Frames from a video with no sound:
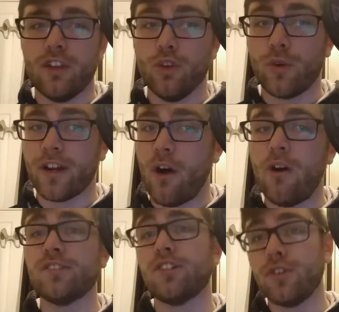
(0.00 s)
You can
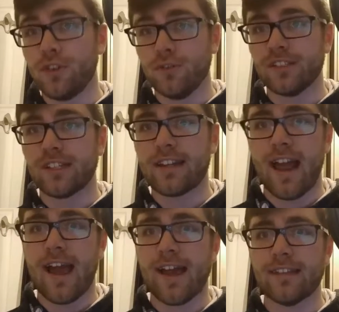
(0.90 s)
also use
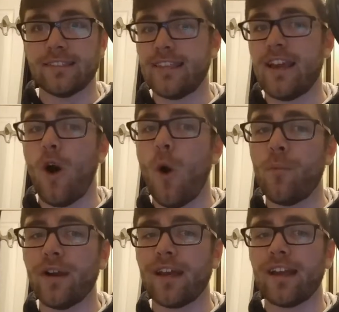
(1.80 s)
it as the
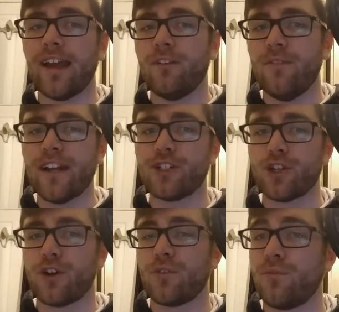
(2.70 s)
opening
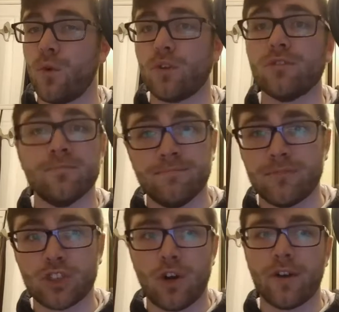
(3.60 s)
adventure for
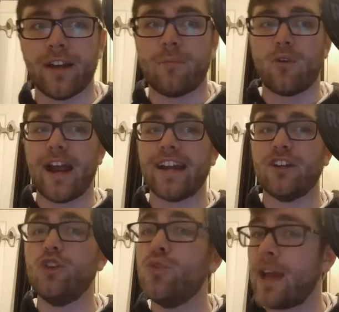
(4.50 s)
starting a
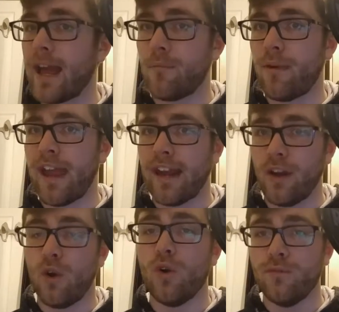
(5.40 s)
brand new
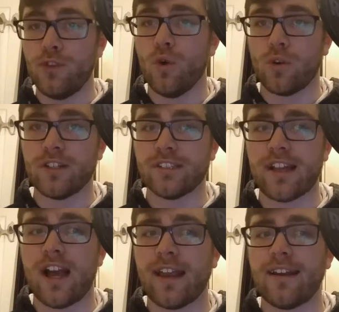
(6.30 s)
campaign of your
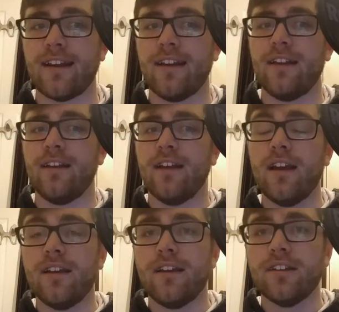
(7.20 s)
design.
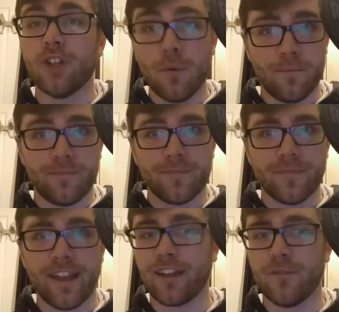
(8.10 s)
So,
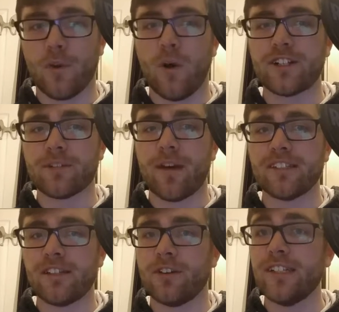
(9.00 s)
thank you for watching
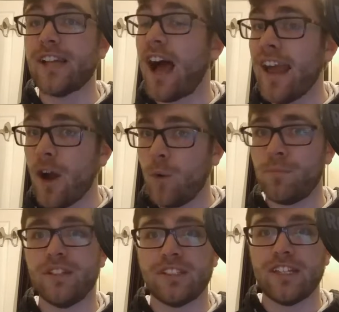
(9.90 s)
my series. I
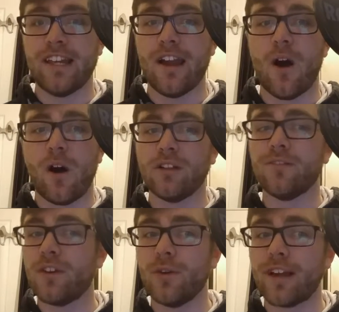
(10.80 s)
hope to see
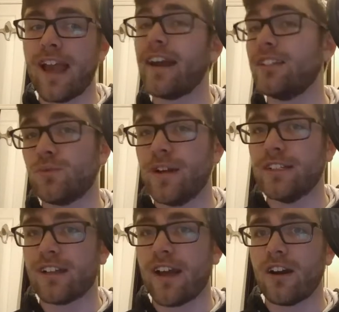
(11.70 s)
all of you again as
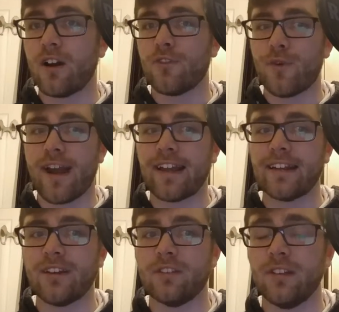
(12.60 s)
we design our
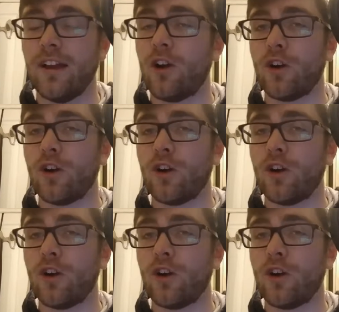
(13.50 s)
dragon